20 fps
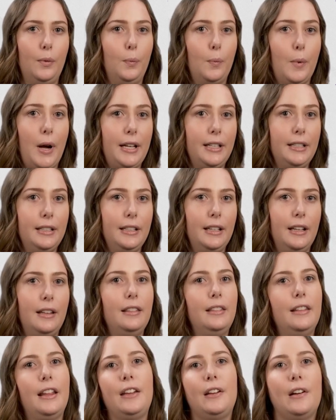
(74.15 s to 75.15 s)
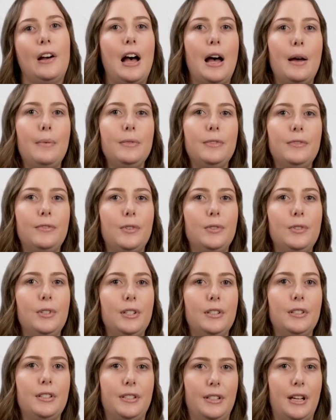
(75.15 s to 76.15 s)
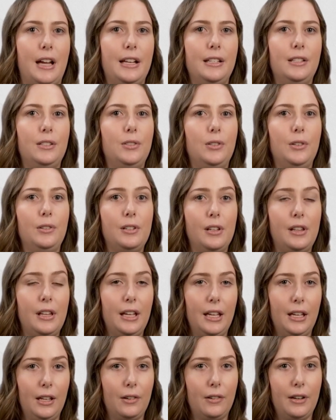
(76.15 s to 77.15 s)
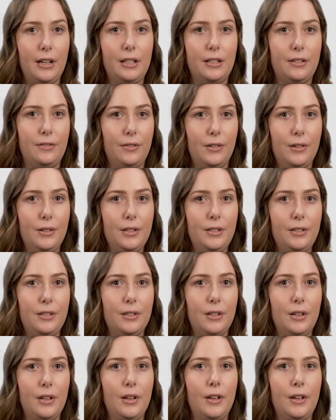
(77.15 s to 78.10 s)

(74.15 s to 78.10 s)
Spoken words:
1. Let your arms fall to your sides due to the increased force.